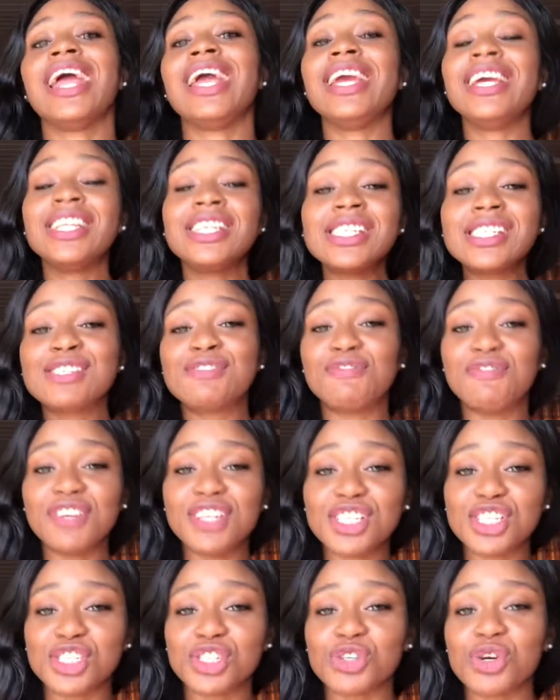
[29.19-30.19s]
In this
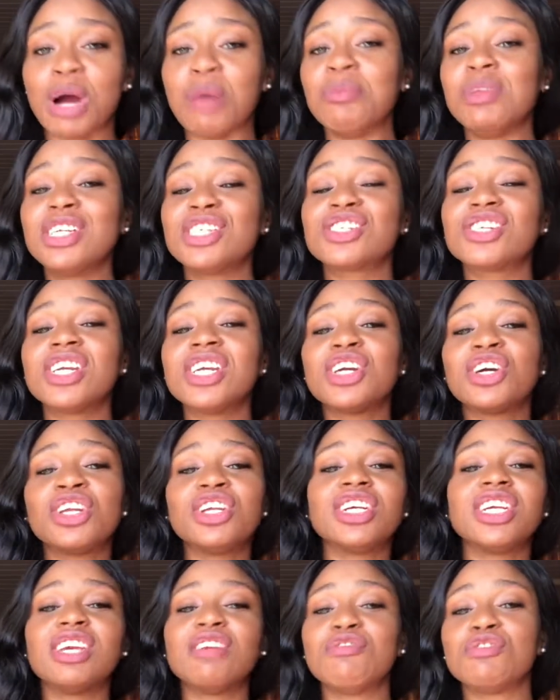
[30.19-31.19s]
video, I'm literally going
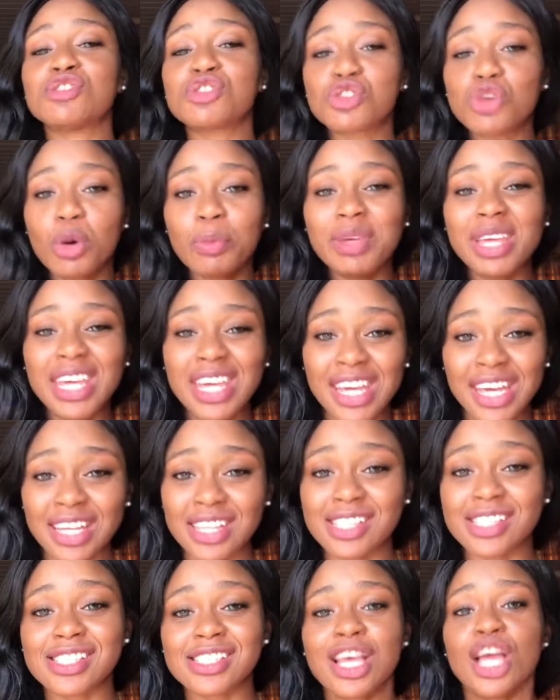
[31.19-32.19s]
to give you some
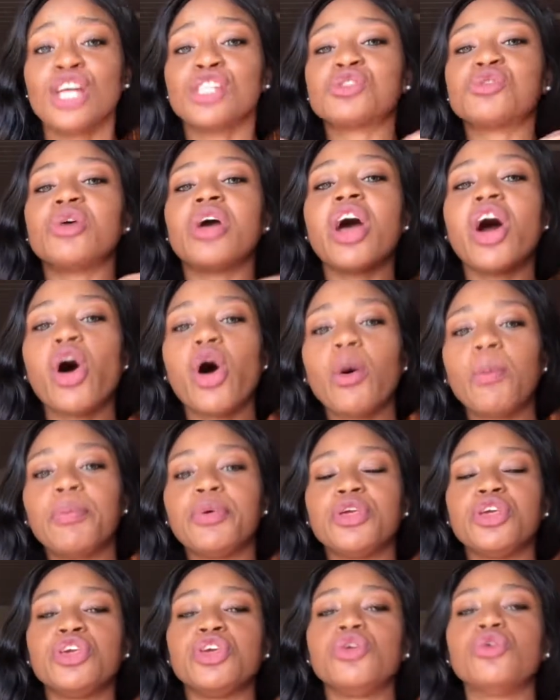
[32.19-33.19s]
hints to
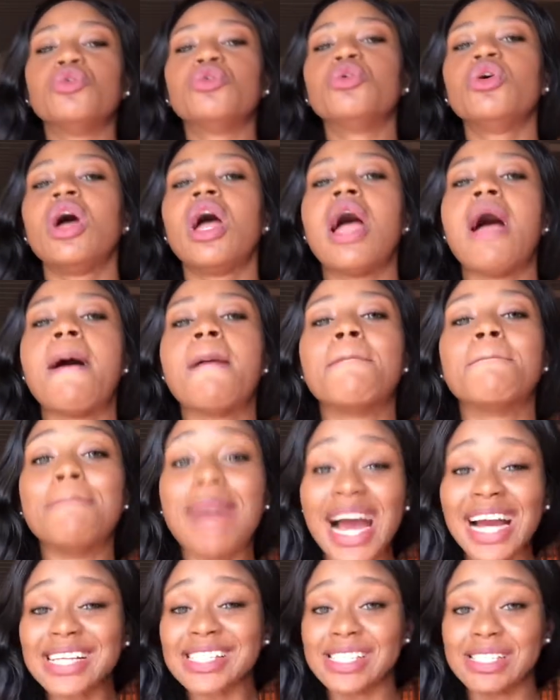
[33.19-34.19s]
help you
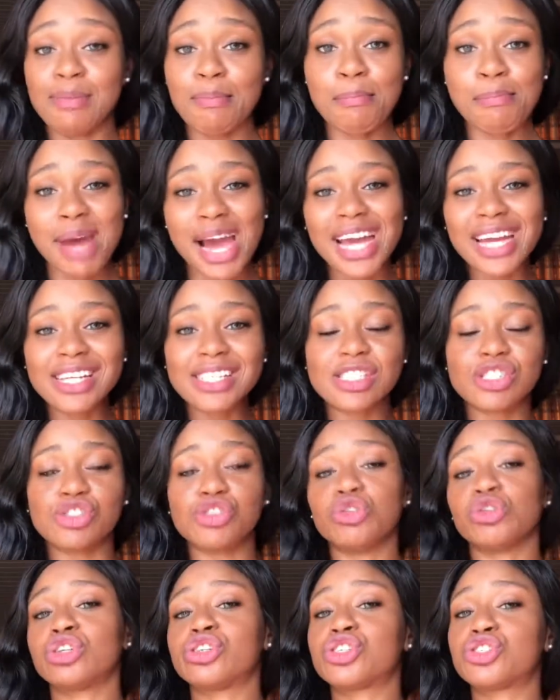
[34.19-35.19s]
maximize
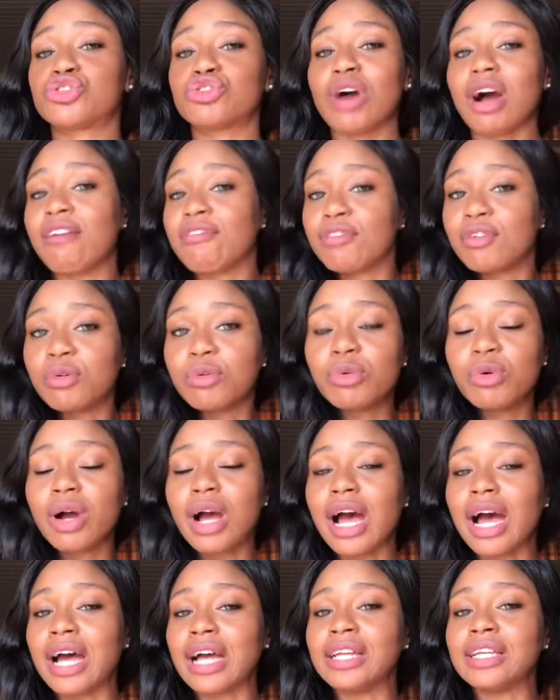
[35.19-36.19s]
your travel
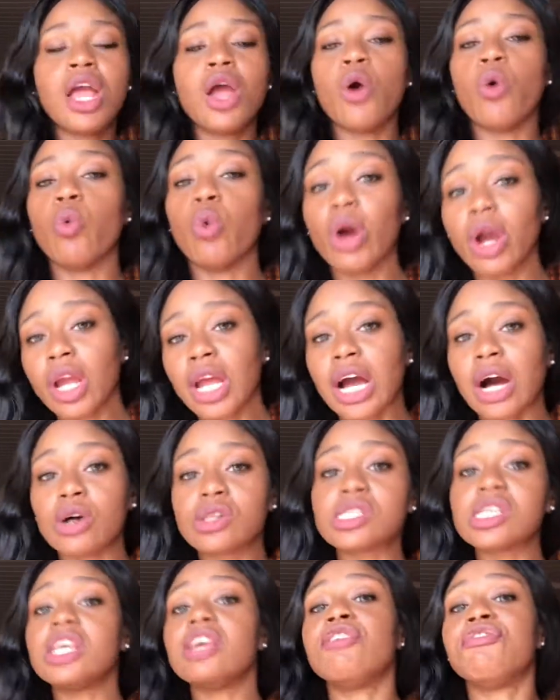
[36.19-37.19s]
and work
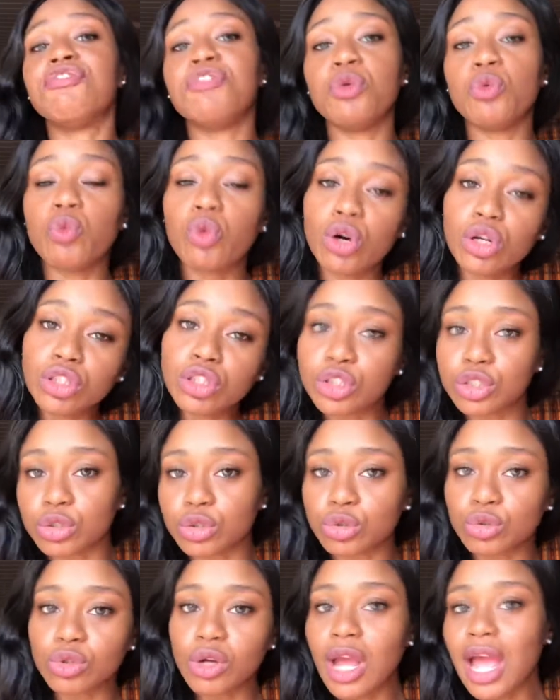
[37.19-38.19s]
out if you want
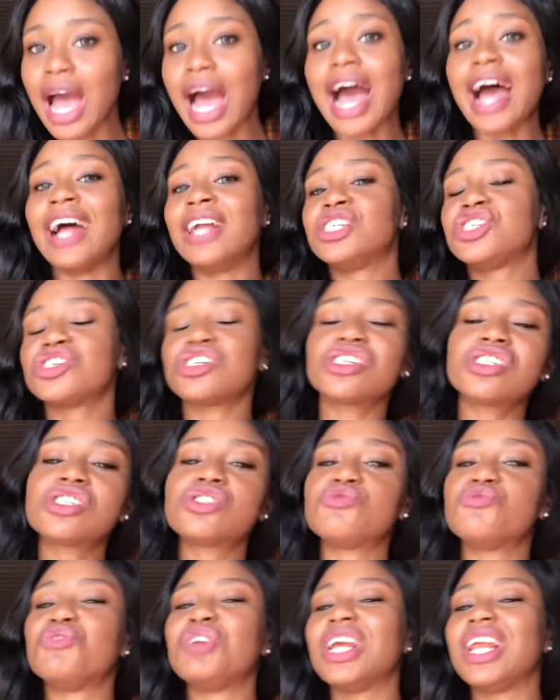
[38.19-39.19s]
to and
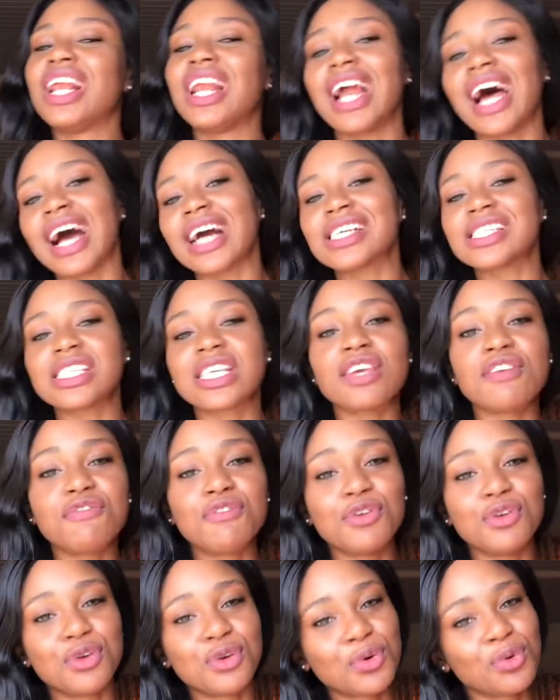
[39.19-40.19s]
just relax if
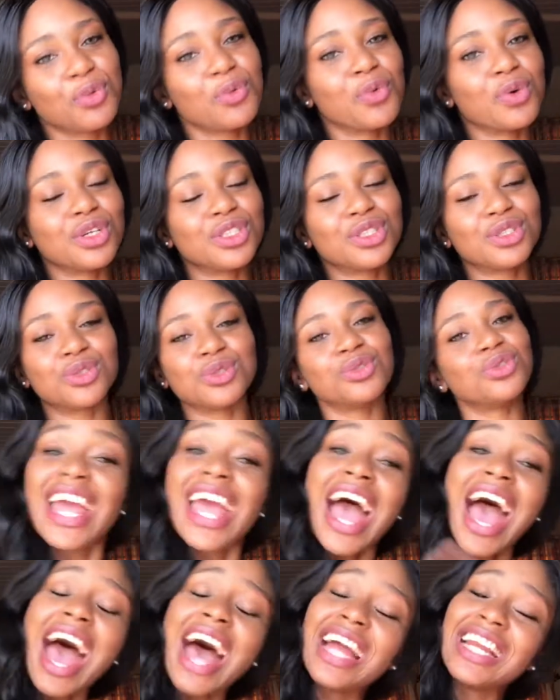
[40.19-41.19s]
you don't want to.
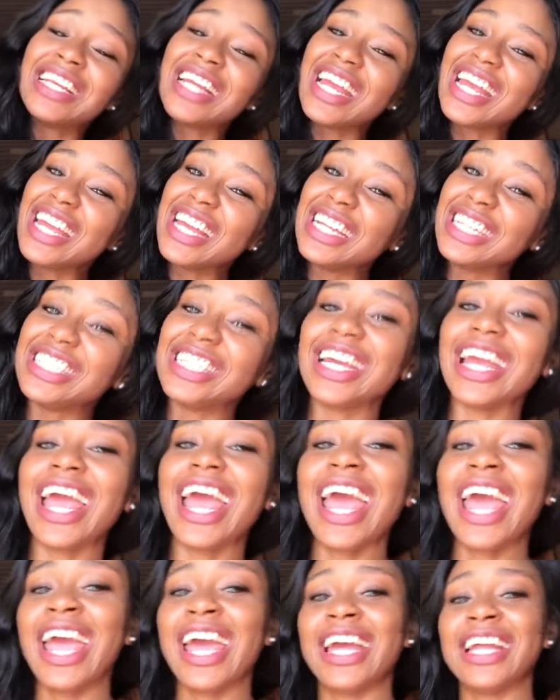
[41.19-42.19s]
And in the
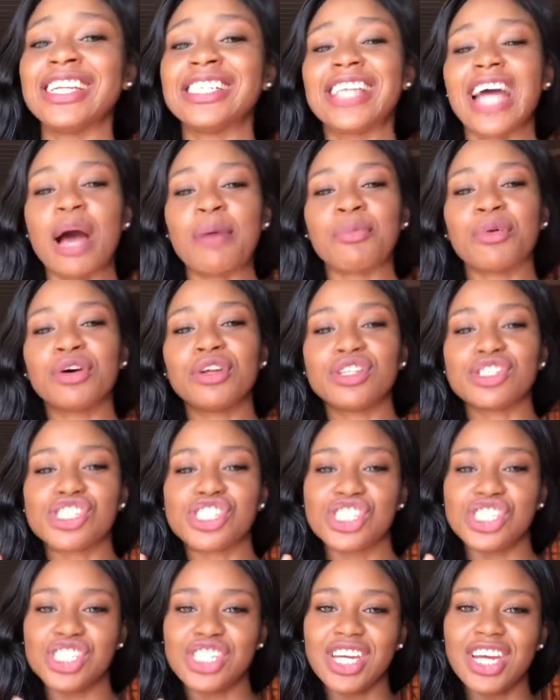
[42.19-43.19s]
end, I'm going to
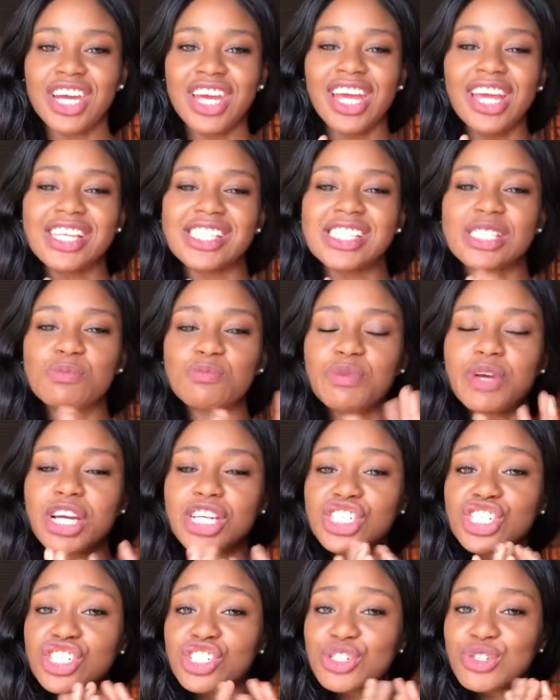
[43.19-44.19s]
share a
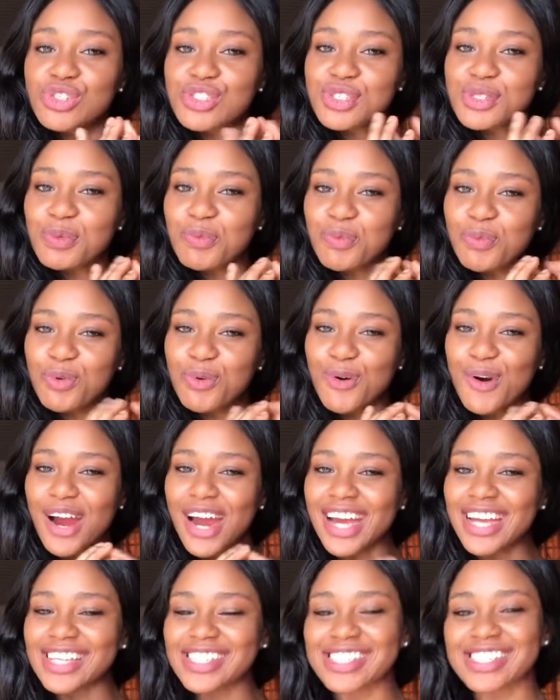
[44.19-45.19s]
special
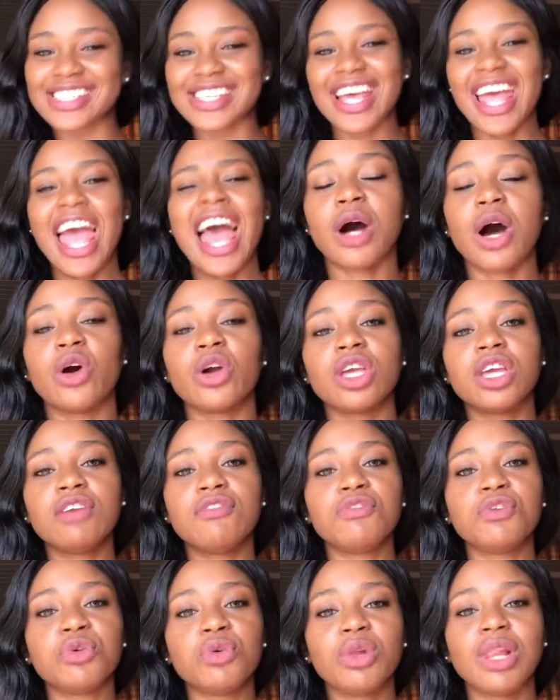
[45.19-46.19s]
surprise. I'll
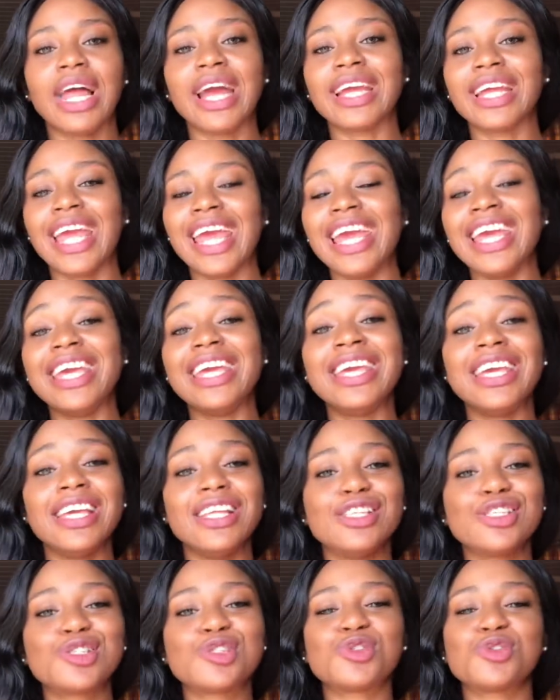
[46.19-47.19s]
give you like a
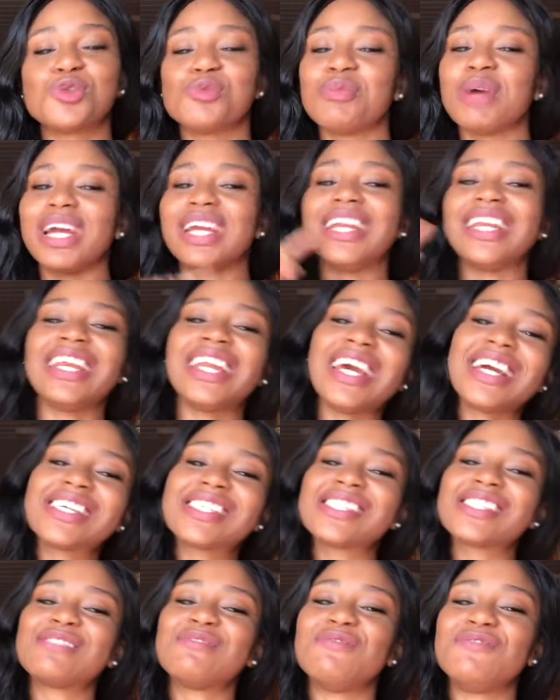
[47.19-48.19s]
hint to my
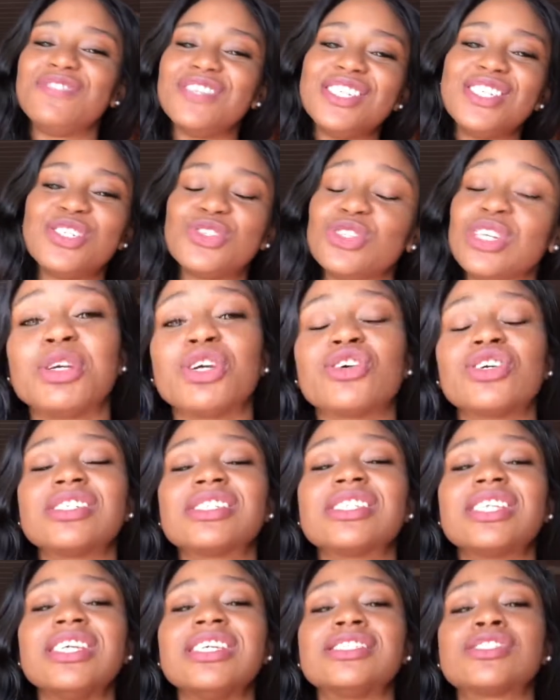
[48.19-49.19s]
next video
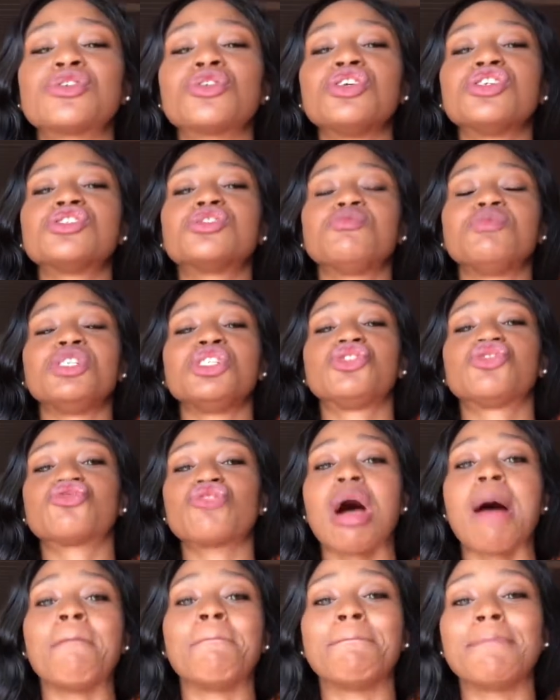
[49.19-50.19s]
because it's going to be
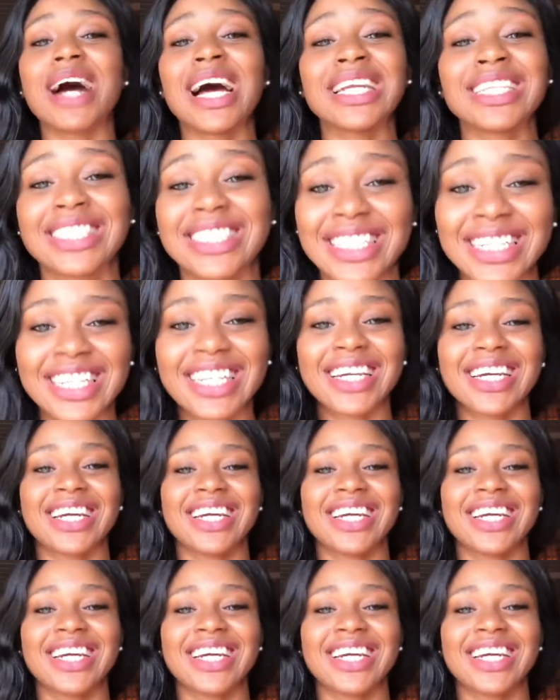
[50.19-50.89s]
dramatic.